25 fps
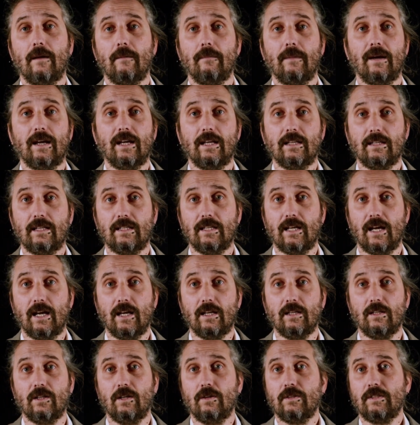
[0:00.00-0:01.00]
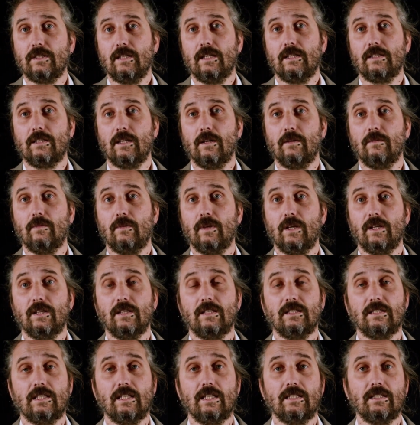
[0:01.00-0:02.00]
making the diagnosis of rare
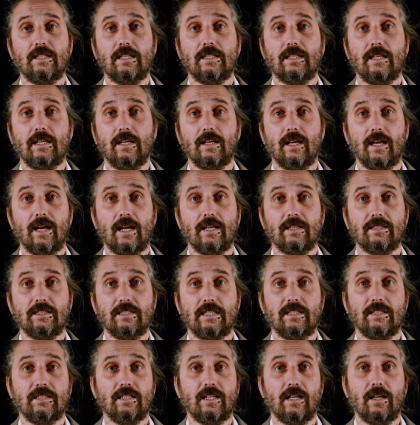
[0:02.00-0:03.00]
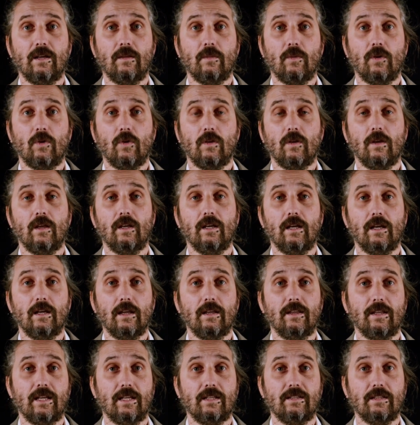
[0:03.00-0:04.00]
diseases an unsustainable,
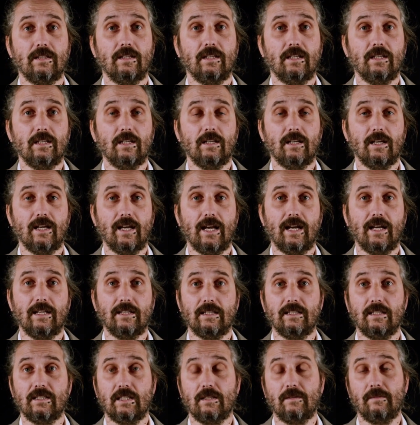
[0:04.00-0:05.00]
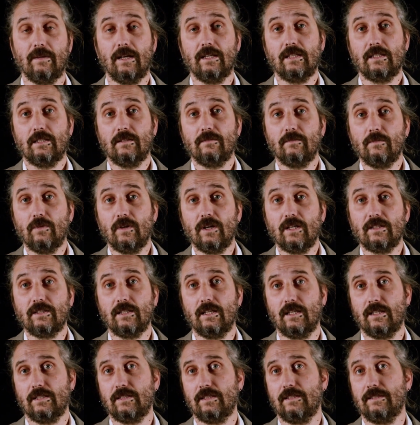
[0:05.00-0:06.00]
lengthy, and expensive
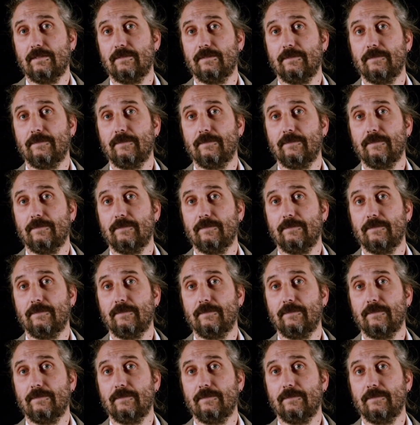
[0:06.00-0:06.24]
process.